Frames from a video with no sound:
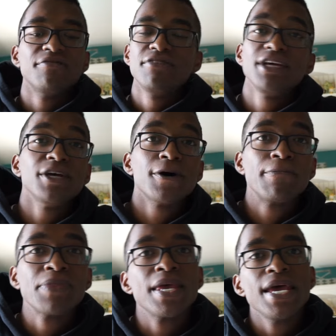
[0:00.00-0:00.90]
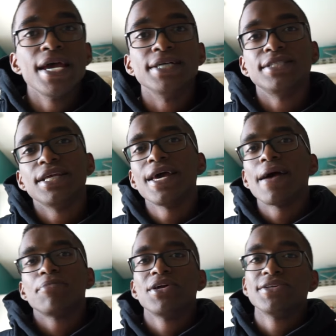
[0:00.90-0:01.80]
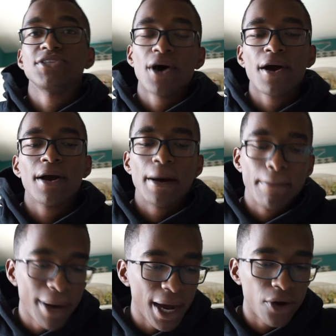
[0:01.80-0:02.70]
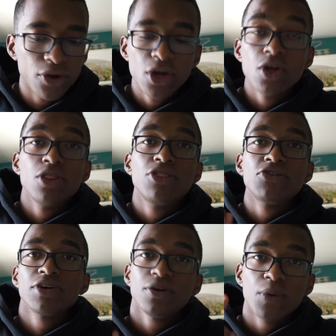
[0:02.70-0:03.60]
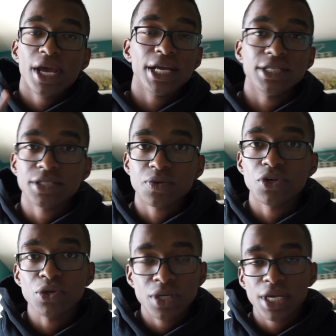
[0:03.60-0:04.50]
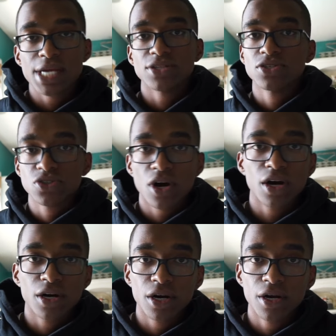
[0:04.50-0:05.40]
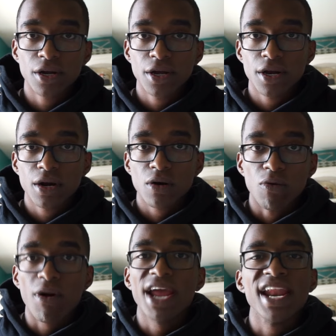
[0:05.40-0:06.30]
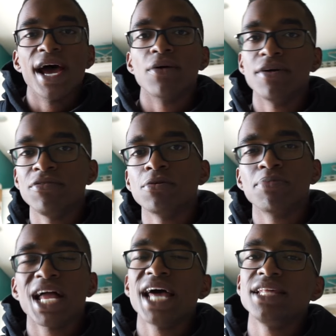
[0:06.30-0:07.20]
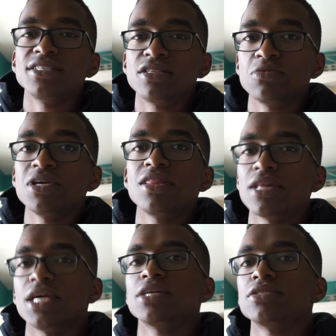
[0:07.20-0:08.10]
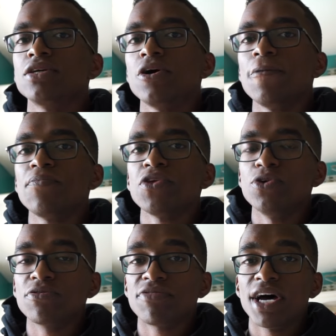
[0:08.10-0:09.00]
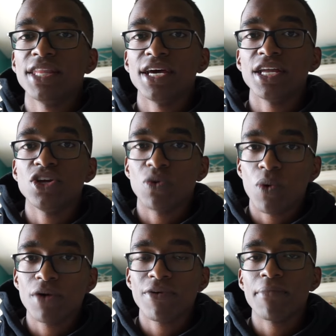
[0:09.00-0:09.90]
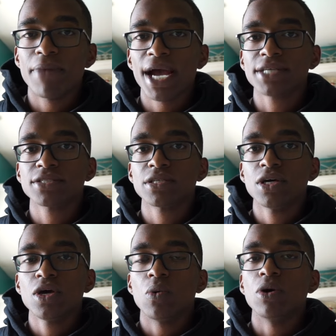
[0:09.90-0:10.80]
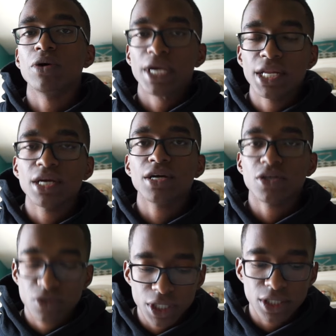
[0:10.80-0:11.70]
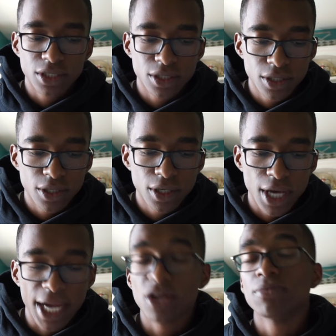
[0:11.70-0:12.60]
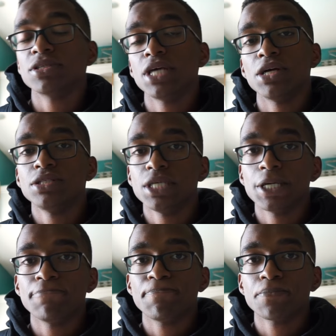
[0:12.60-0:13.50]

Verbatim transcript: video. And today I'm gonna talk about three ways where you can get stronger right now. If you apply these three things, you'll find that your one rep max will increase. I can almost guarantee it.